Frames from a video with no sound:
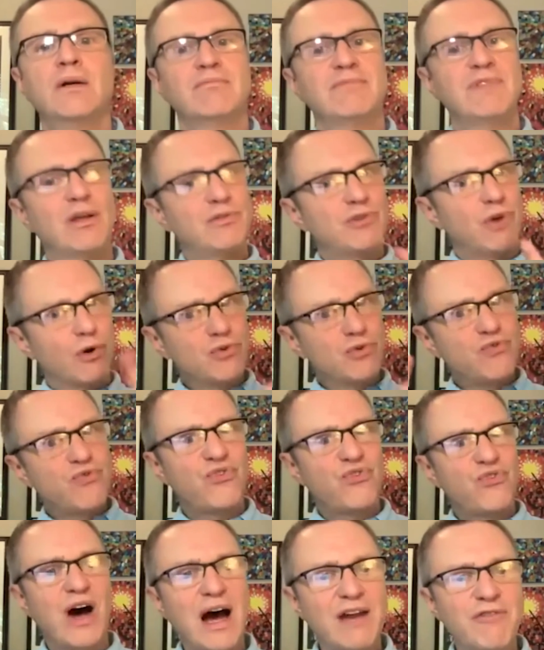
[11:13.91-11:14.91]
those
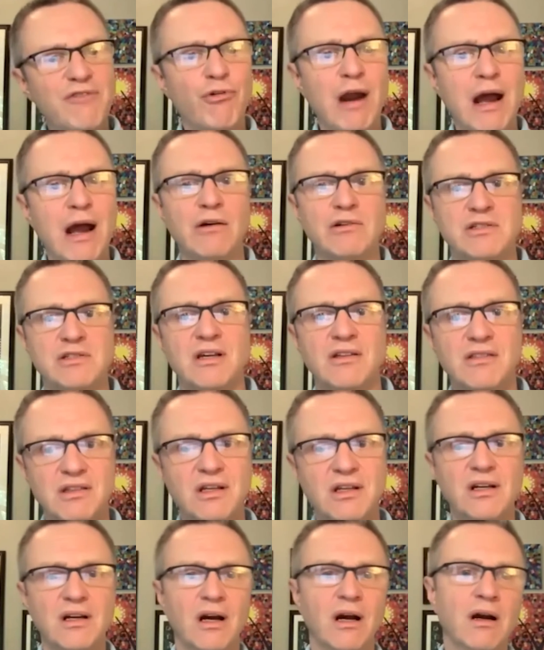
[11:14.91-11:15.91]
5 routes, I
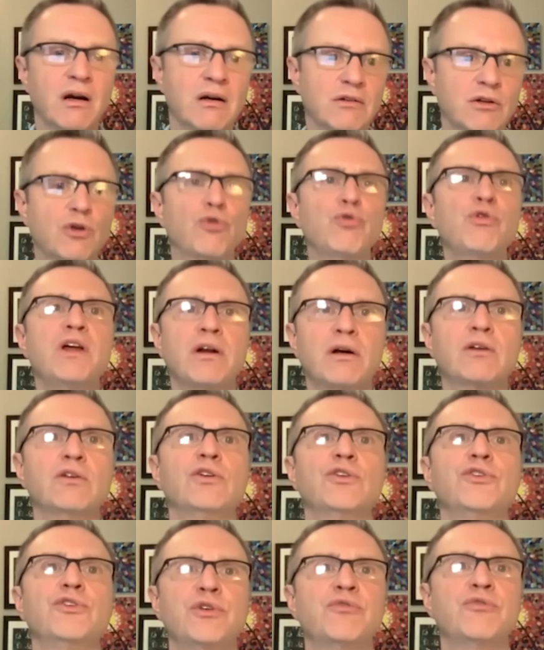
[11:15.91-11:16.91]
think, are
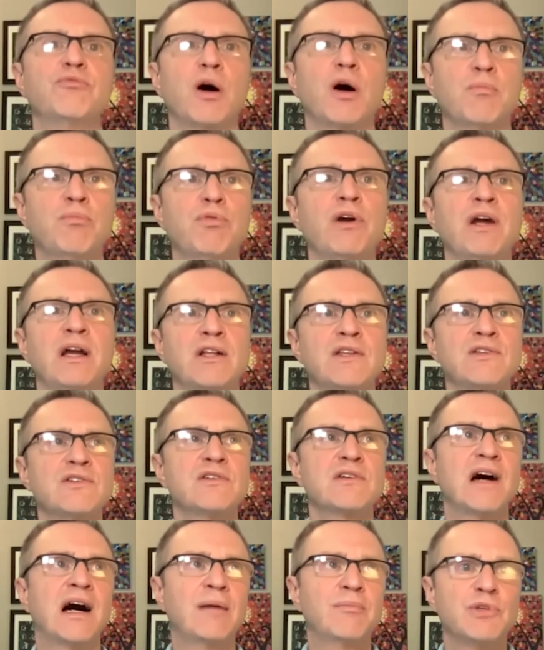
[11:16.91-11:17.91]
critical to a
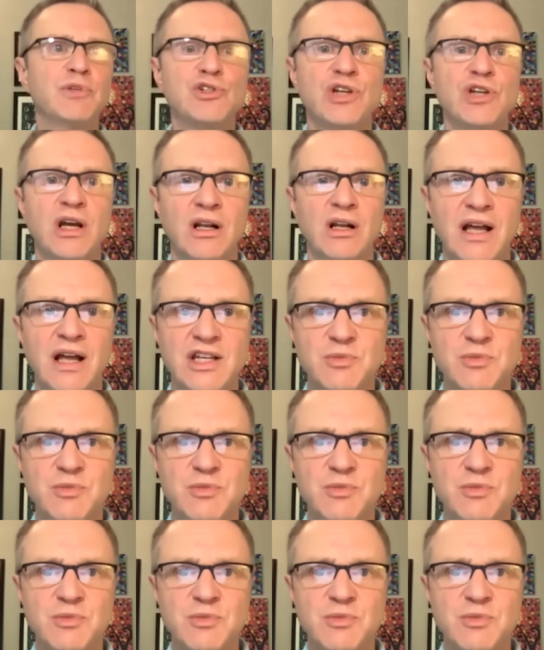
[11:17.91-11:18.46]
brand's omnichannel